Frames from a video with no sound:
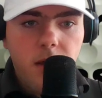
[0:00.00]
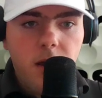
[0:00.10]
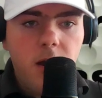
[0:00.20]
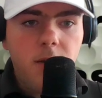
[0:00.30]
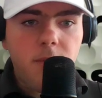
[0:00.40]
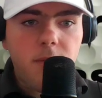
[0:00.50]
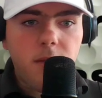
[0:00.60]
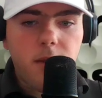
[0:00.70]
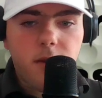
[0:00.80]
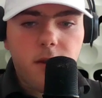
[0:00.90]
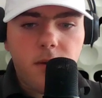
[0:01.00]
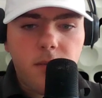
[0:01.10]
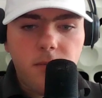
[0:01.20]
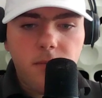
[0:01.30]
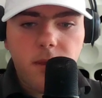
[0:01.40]
You
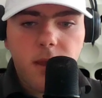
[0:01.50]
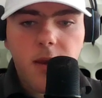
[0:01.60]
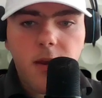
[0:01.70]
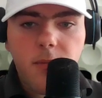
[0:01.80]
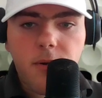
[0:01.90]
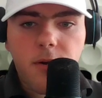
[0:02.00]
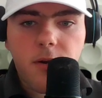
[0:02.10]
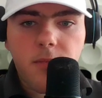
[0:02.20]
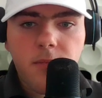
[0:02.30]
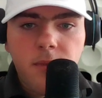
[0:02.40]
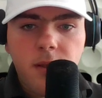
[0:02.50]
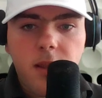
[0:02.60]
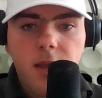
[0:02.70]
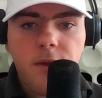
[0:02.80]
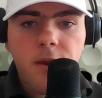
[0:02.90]
know, at number
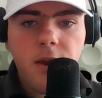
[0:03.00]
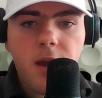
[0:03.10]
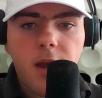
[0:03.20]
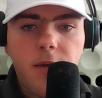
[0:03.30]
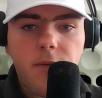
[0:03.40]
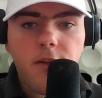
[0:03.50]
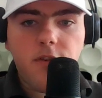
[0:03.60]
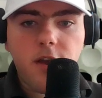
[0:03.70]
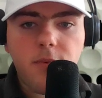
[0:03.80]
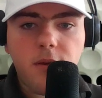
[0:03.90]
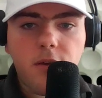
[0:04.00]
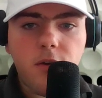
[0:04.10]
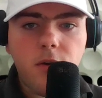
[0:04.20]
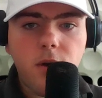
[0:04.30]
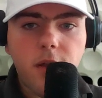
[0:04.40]
11, I have Jasmine
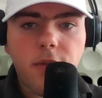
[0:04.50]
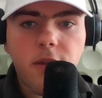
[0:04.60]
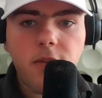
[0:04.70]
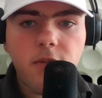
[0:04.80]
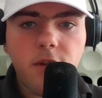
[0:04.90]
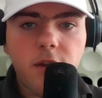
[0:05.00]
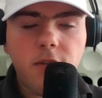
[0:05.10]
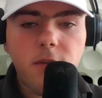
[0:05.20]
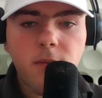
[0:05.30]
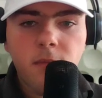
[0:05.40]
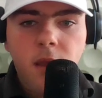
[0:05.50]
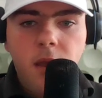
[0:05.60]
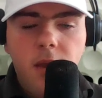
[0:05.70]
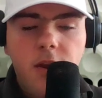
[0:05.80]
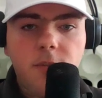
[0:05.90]
Koo. I think she has,
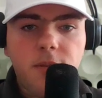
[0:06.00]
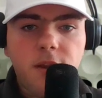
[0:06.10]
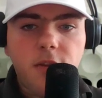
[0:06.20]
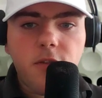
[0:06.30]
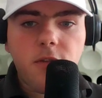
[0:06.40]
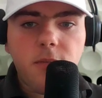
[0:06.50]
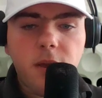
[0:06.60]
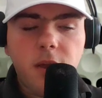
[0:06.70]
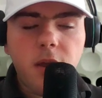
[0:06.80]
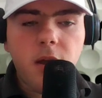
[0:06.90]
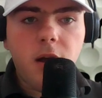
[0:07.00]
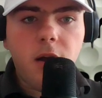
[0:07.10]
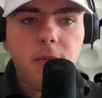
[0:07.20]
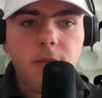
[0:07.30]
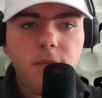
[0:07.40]
the potential to be,
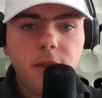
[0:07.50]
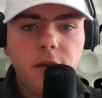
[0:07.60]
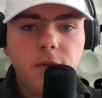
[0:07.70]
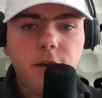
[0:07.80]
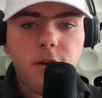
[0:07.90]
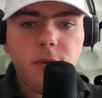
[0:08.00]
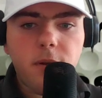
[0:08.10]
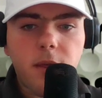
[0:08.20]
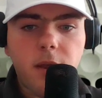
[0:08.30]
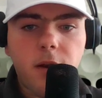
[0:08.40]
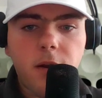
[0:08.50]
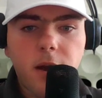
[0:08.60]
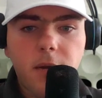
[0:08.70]
freshman of the year.